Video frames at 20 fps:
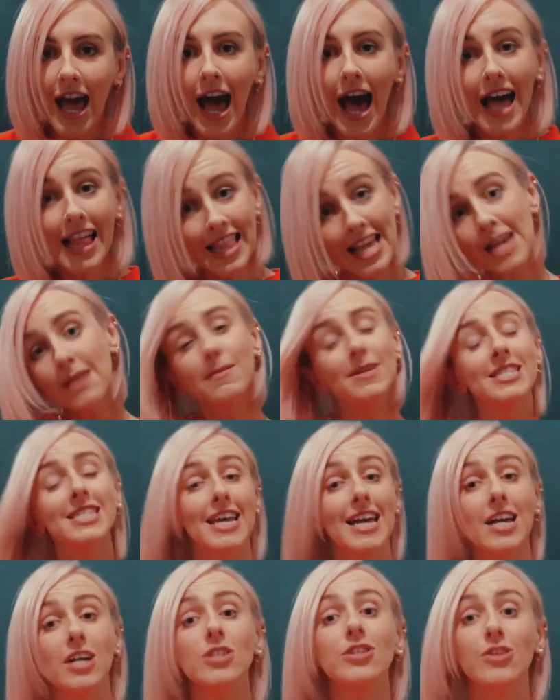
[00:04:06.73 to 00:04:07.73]
And let me
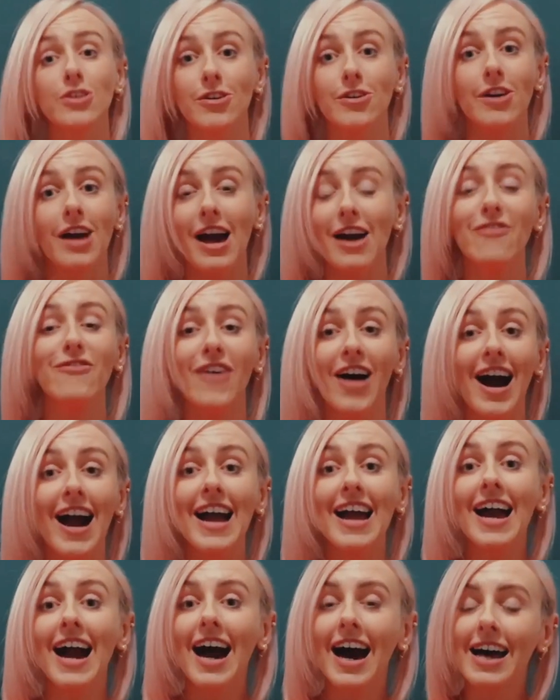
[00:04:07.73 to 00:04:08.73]
tell you, if I
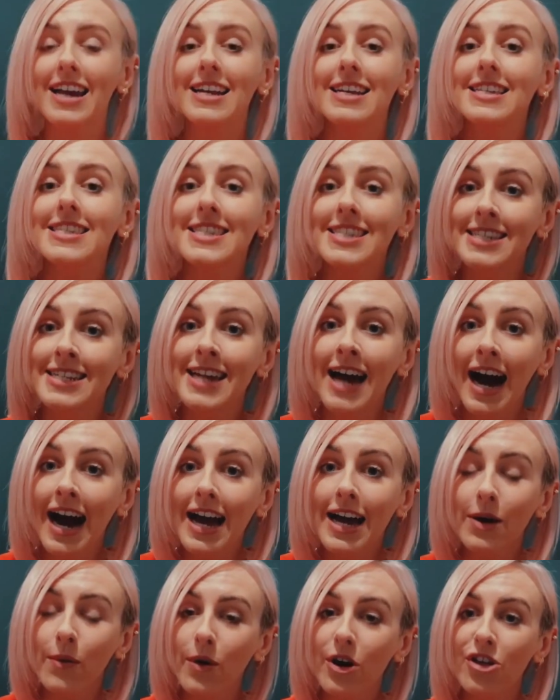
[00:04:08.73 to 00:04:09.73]
had a
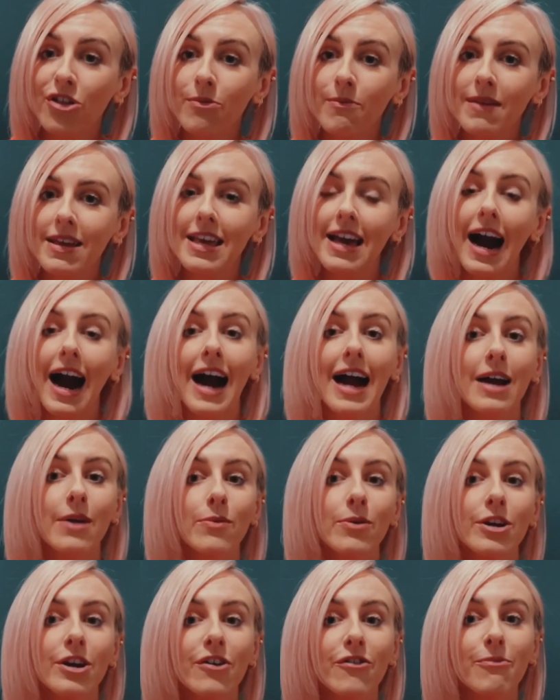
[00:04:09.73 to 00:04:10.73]
snack with me, I
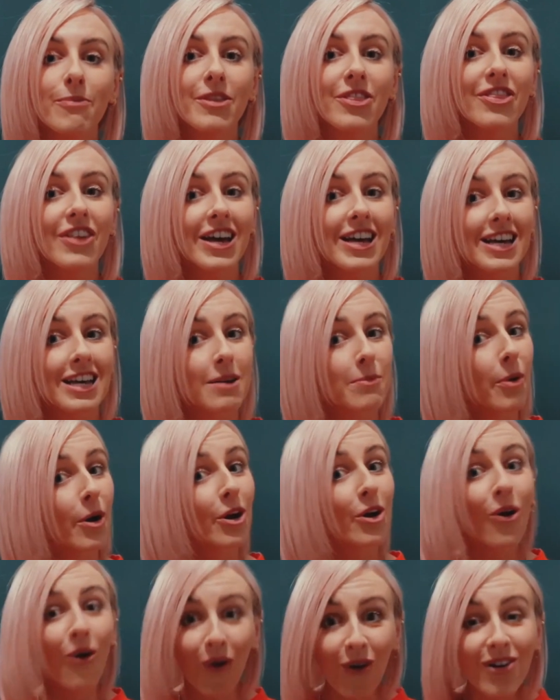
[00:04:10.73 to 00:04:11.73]
would have been thinking about
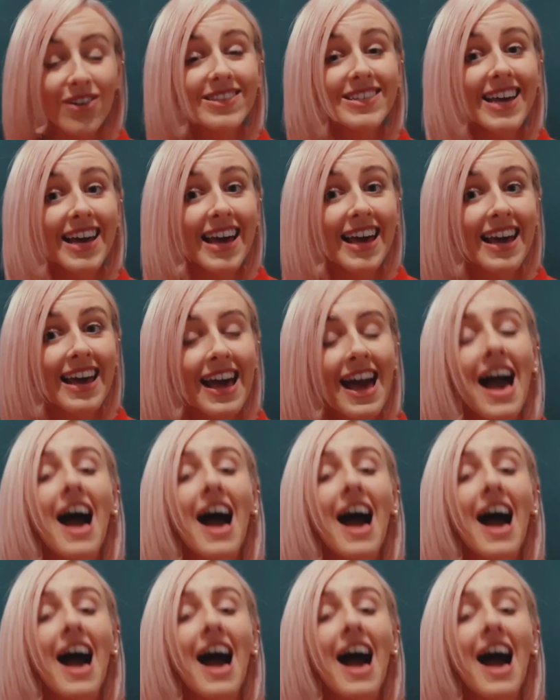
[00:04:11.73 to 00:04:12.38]
it all day